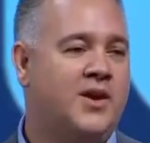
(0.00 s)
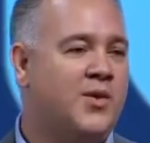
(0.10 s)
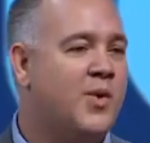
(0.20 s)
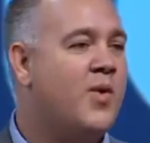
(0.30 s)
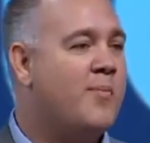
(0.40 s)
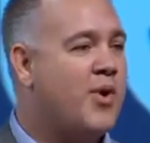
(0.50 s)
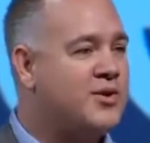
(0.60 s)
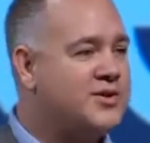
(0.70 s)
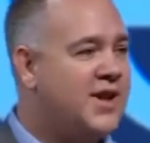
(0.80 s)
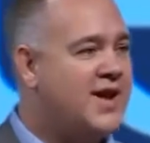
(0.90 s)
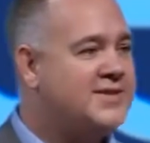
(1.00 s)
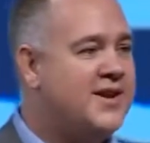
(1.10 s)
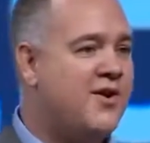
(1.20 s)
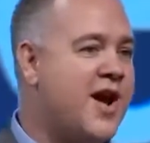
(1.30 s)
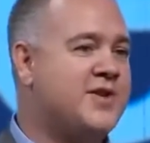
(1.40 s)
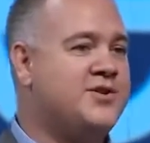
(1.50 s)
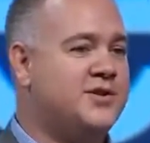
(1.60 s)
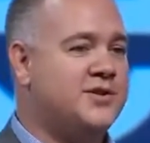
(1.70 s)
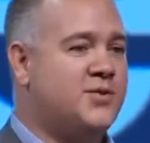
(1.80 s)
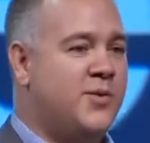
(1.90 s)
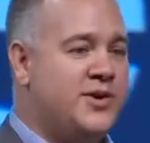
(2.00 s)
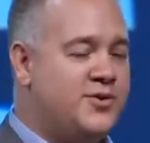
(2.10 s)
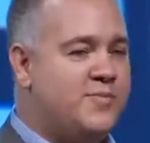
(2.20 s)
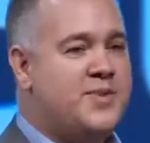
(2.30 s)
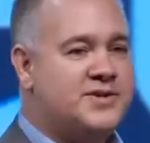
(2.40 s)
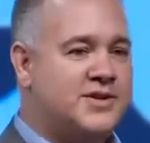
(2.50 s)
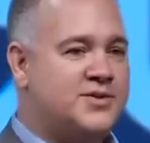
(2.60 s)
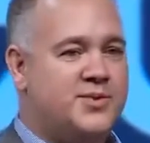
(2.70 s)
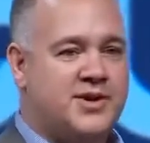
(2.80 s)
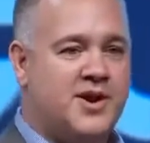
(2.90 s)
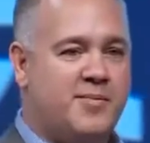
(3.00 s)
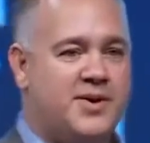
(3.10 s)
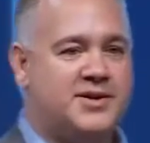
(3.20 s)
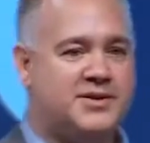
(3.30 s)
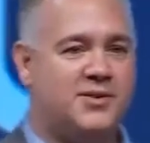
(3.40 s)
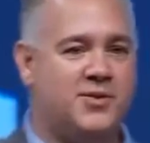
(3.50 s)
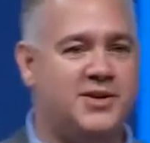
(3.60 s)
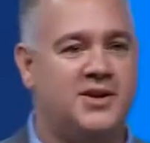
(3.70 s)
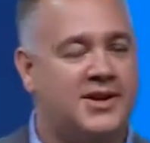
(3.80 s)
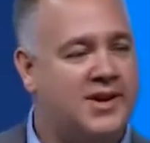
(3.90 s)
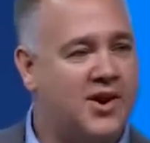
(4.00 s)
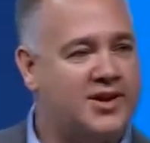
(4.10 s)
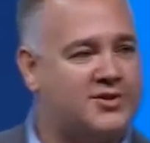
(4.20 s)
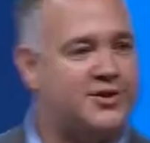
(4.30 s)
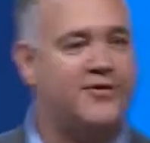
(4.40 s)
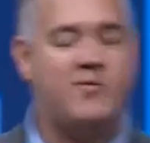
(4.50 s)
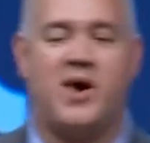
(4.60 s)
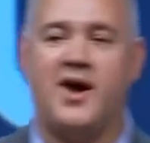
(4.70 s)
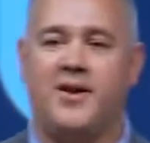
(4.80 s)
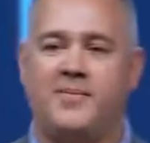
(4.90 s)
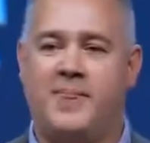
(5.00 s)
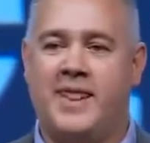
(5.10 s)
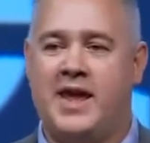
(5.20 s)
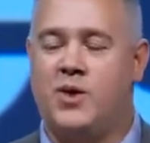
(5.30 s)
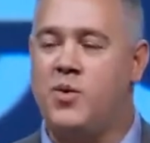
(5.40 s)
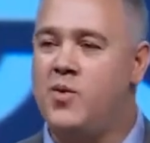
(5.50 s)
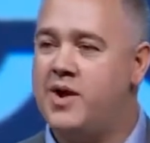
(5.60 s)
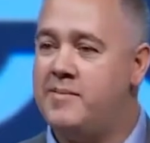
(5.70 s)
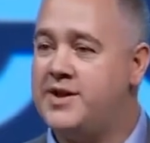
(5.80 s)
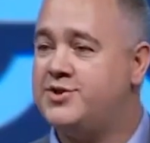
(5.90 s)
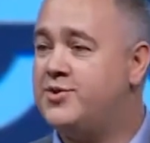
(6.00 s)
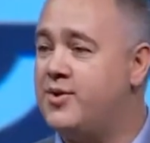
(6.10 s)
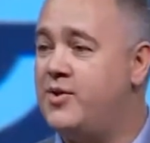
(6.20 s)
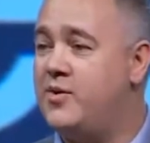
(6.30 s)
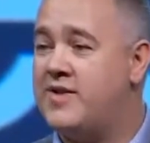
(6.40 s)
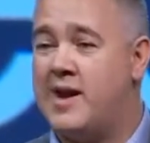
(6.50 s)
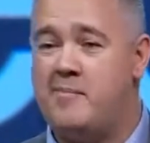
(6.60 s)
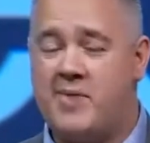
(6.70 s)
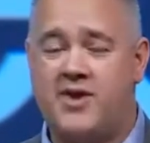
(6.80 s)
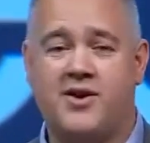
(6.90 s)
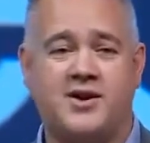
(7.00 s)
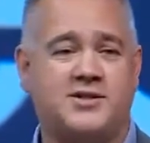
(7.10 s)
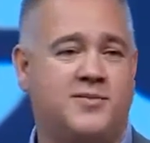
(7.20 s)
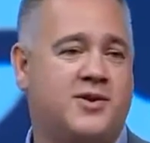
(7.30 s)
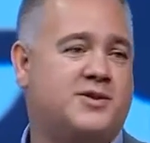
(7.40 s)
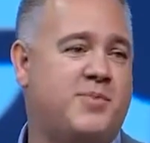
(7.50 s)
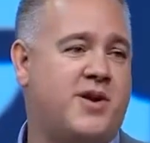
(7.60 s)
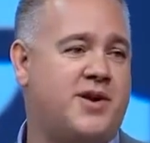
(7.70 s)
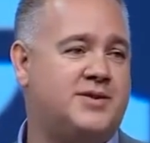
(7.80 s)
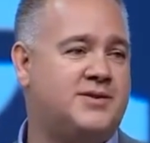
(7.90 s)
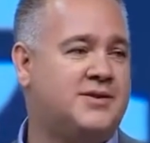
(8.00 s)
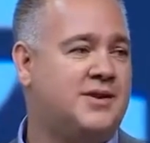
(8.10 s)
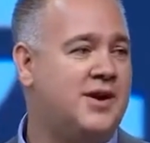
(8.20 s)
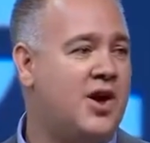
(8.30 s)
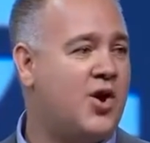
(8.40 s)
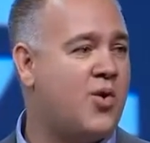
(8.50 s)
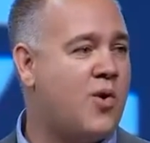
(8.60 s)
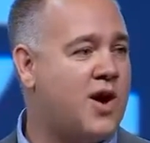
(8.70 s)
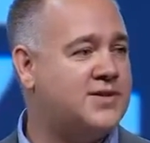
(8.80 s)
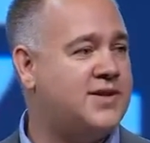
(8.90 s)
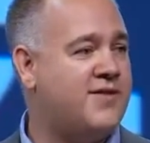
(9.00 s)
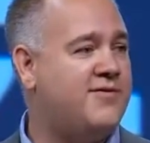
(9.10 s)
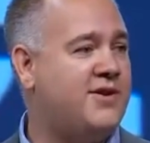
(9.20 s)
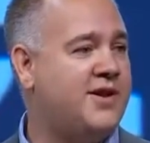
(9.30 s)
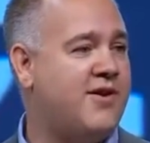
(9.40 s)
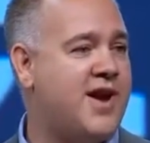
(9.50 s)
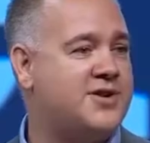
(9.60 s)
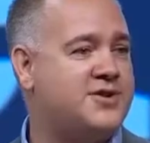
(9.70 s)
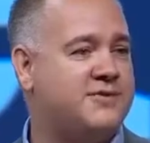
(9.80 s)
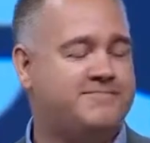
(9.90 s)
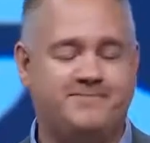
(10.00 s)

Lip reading: We want personalized interactions when we do business with the companies that we get served by. And we want to make sure that we've got a better customer experience across that full interaction.